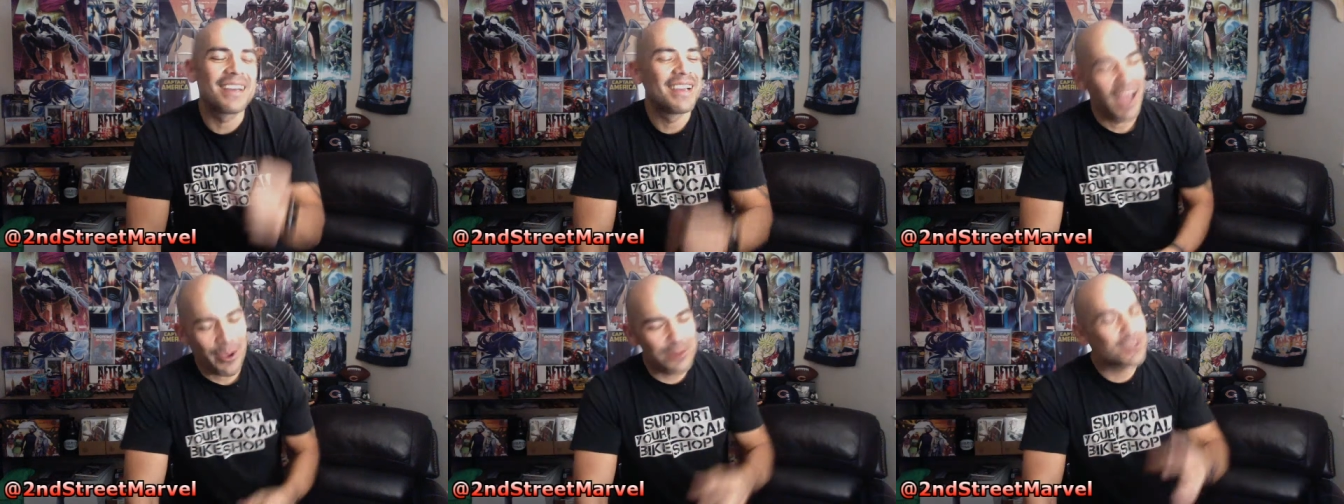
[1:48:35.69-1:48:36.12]

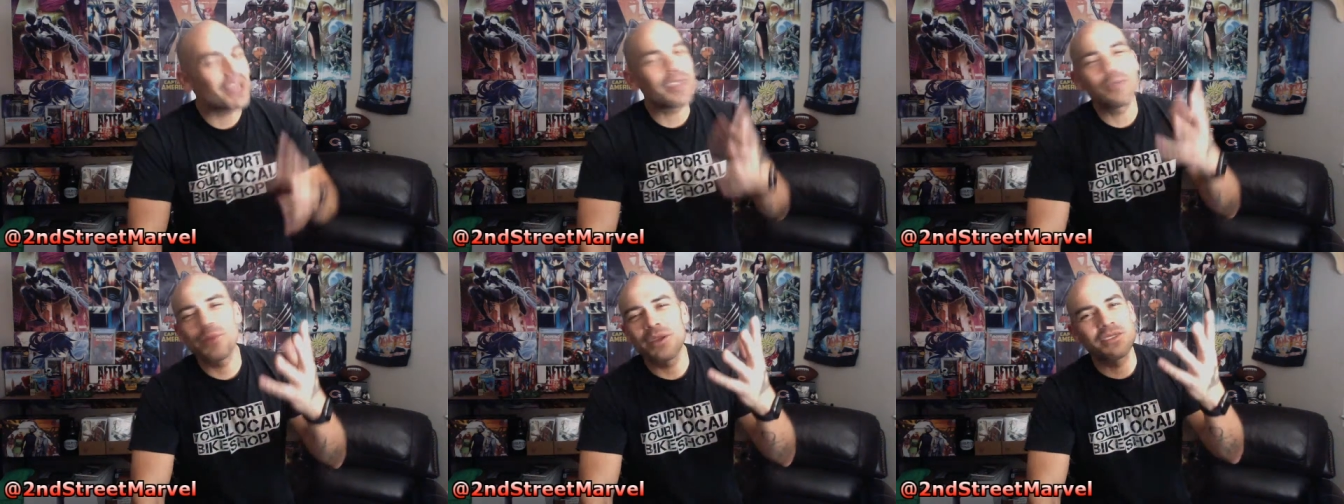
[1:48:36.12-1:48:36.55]
I was talking
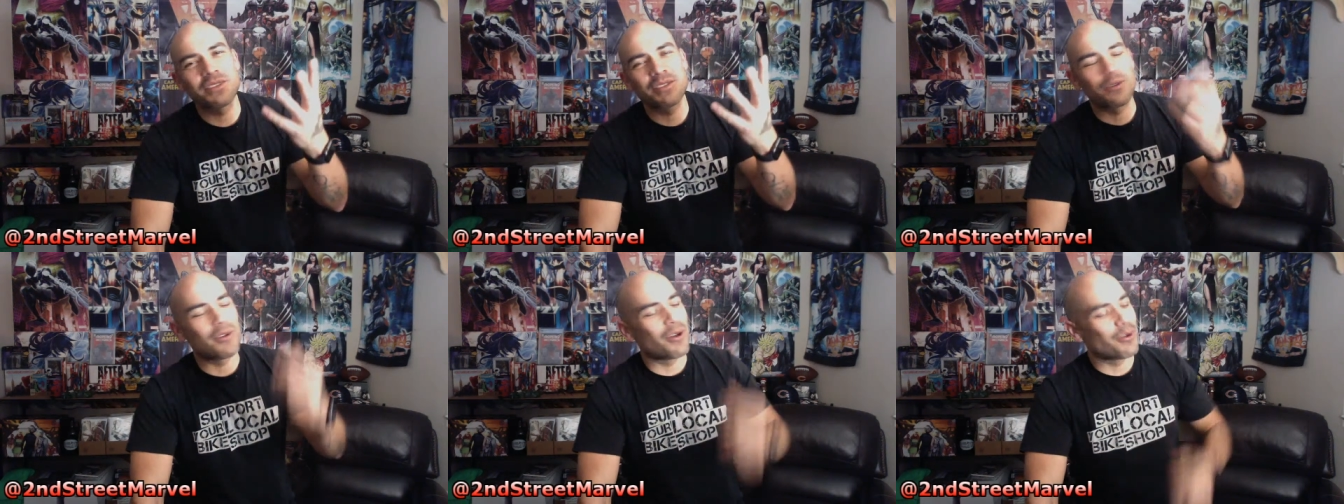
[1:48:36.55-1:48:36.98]
about this
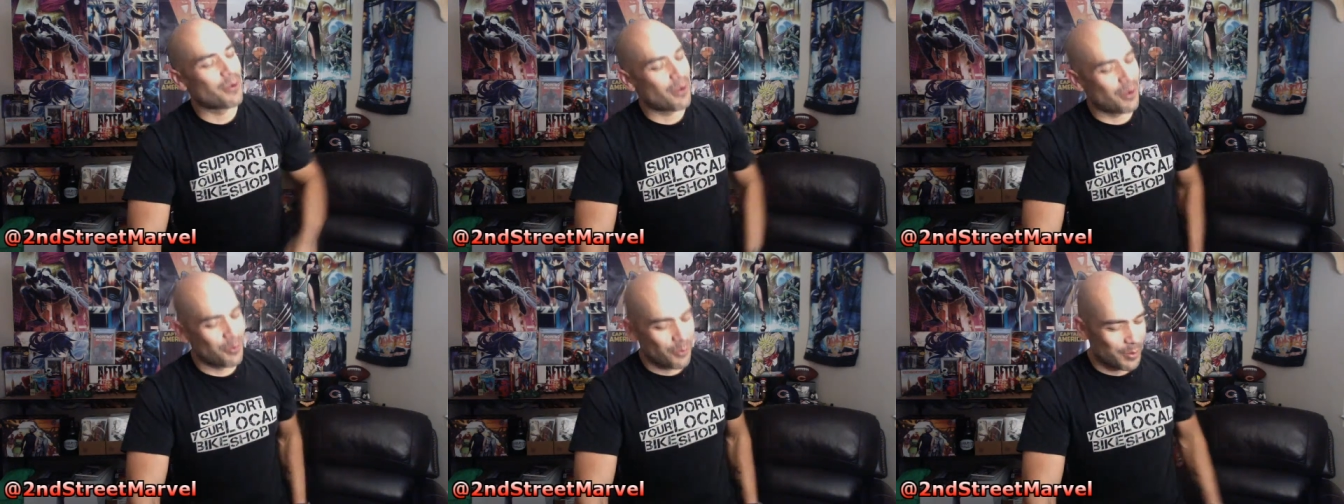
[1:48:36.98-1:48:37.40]
on
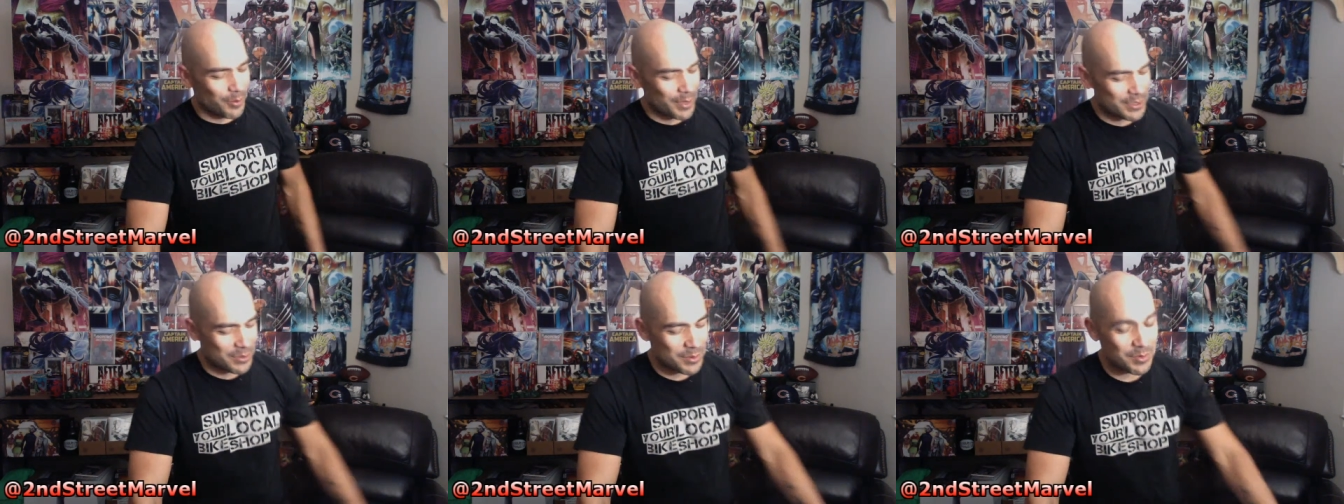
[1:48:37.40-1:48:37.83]
one of my
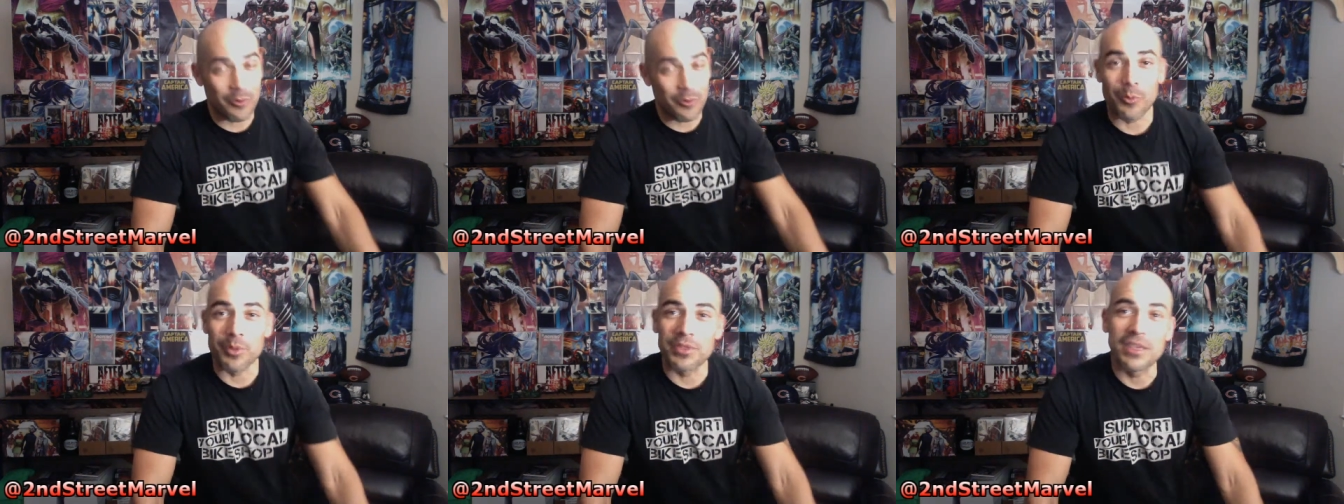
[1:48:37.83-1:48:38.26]
streams
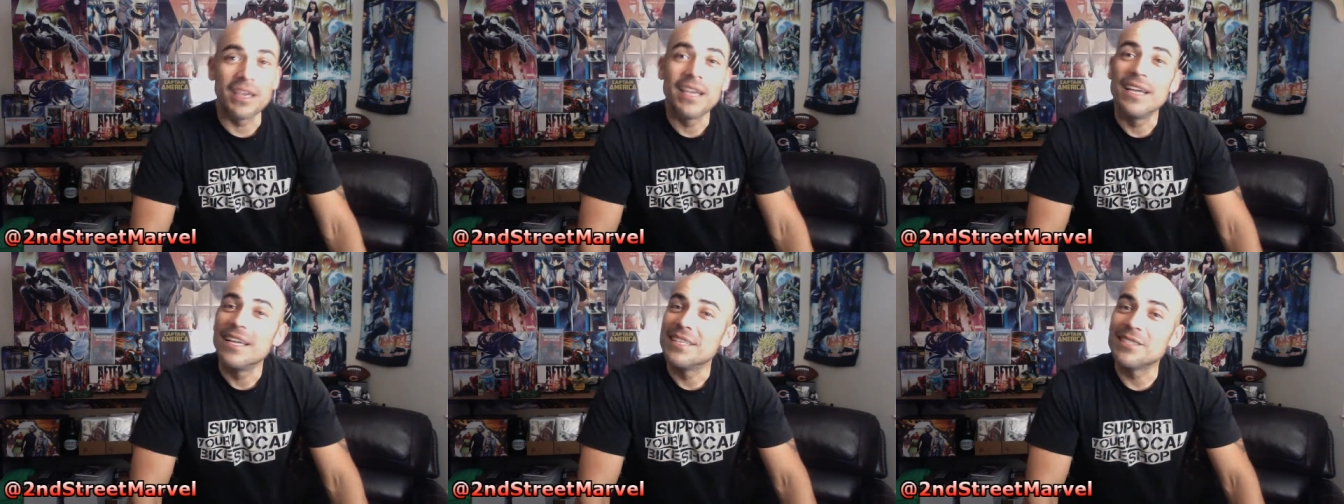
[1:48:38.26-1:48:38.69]
before, but
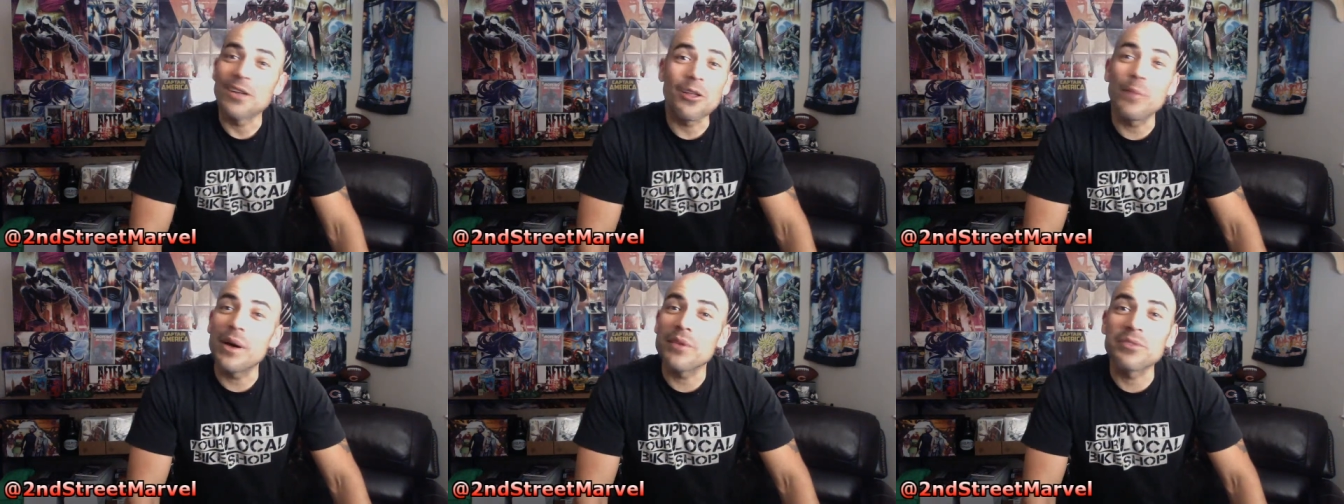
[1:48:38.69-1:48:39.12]
it's all
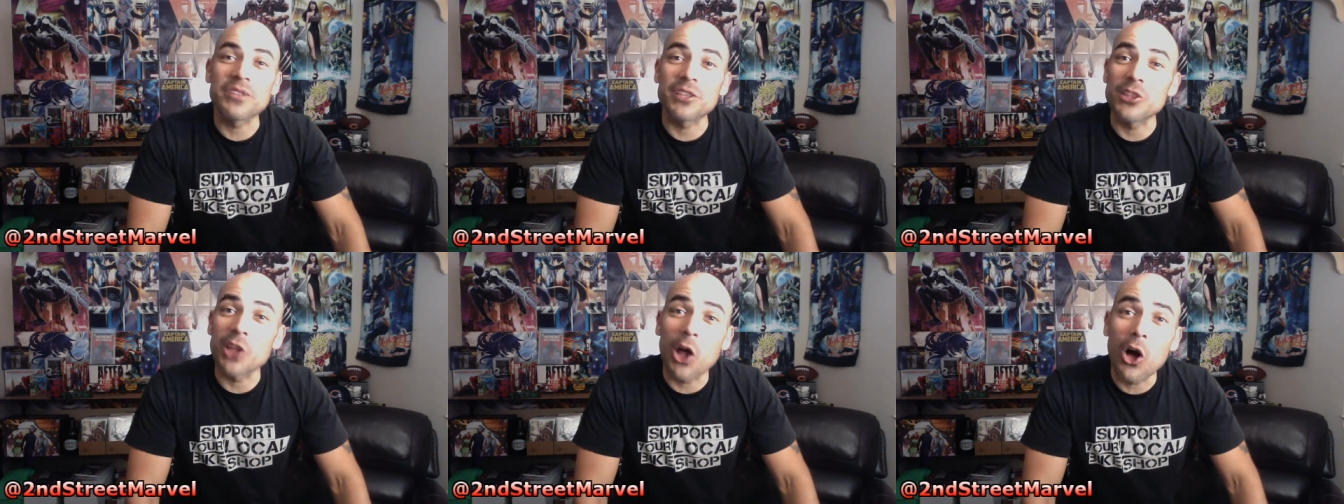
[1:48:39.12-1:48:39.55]
about the
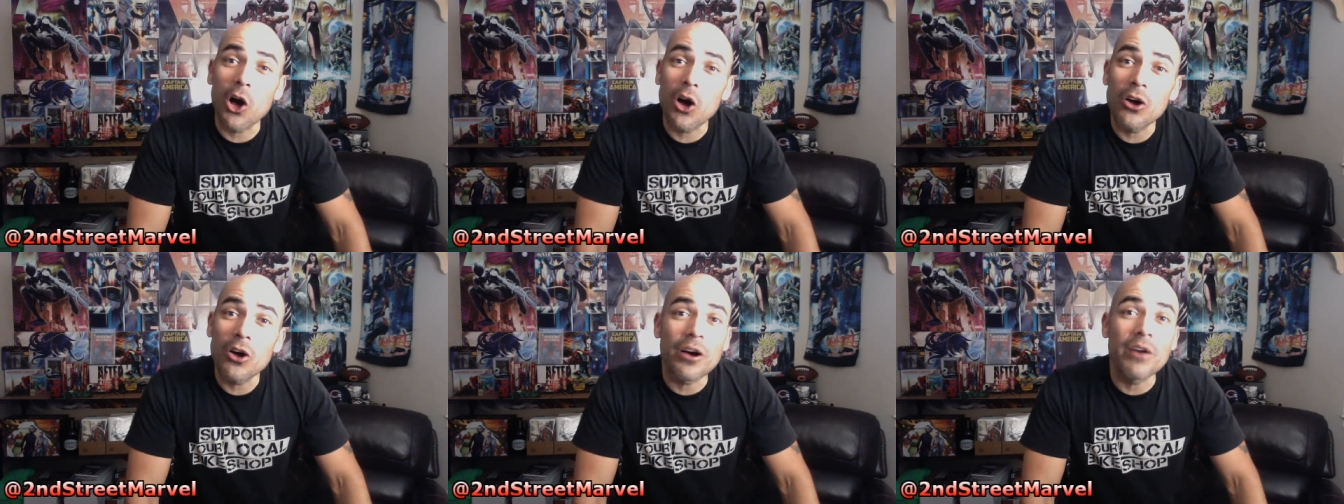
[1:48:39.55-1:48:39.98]

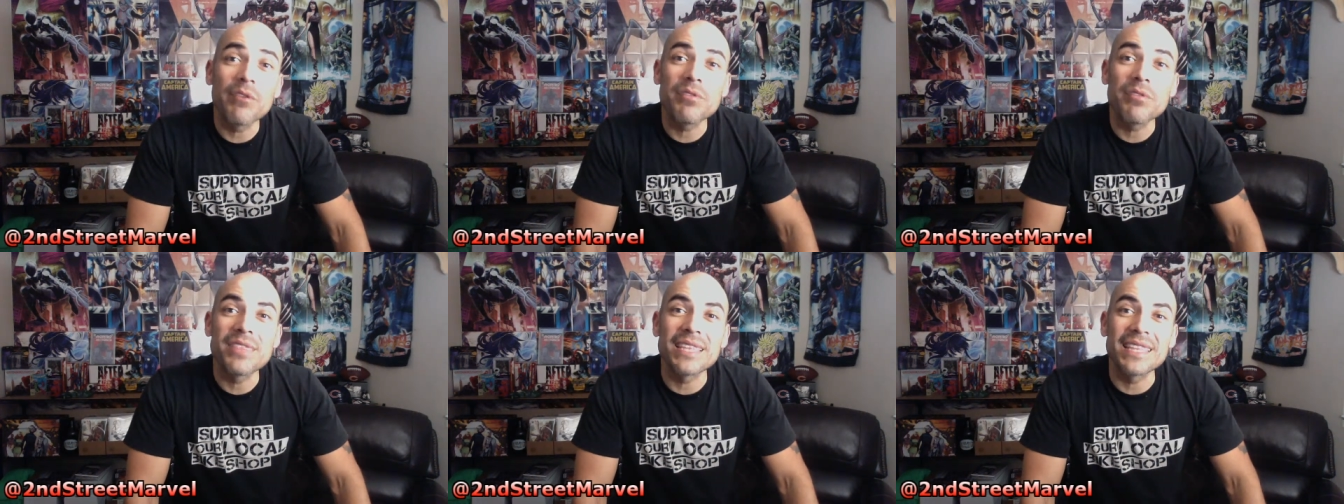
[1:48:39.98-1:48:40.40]
law
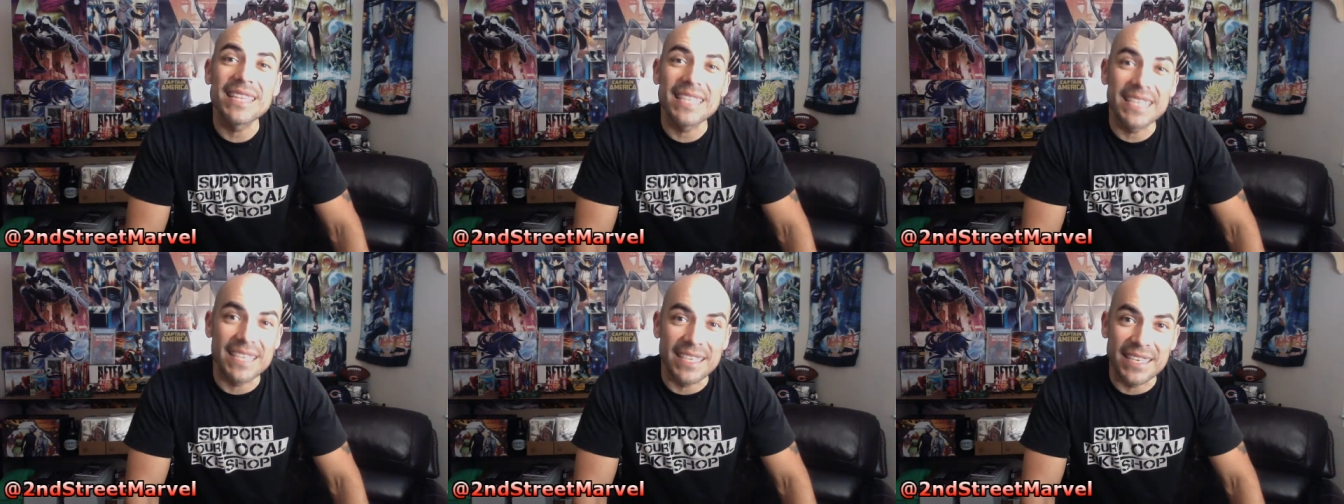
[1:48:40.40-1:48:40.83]
of the
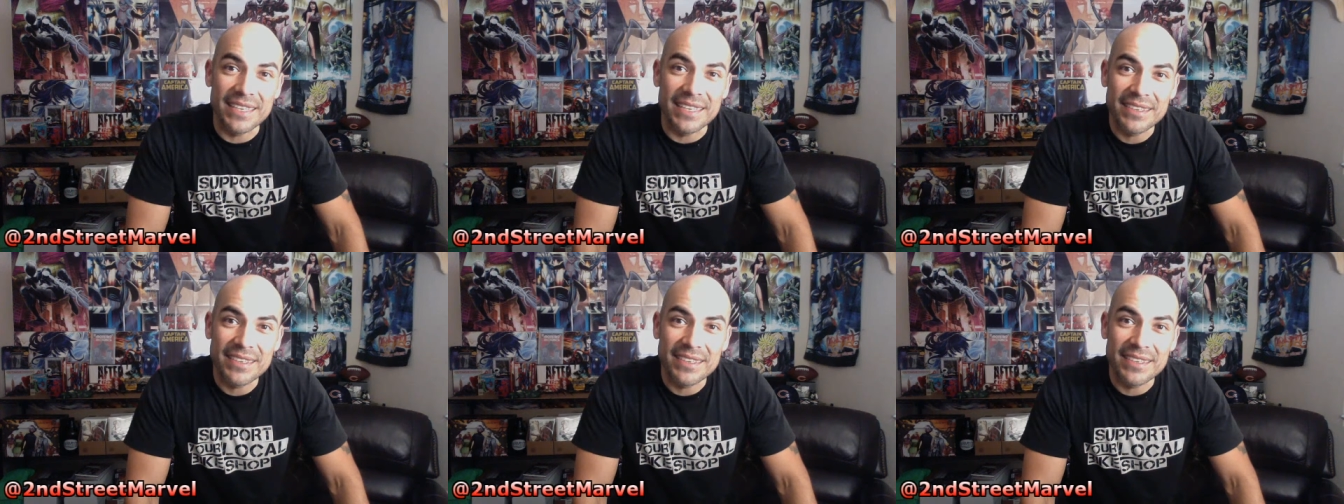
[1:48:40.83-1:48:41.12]
lid.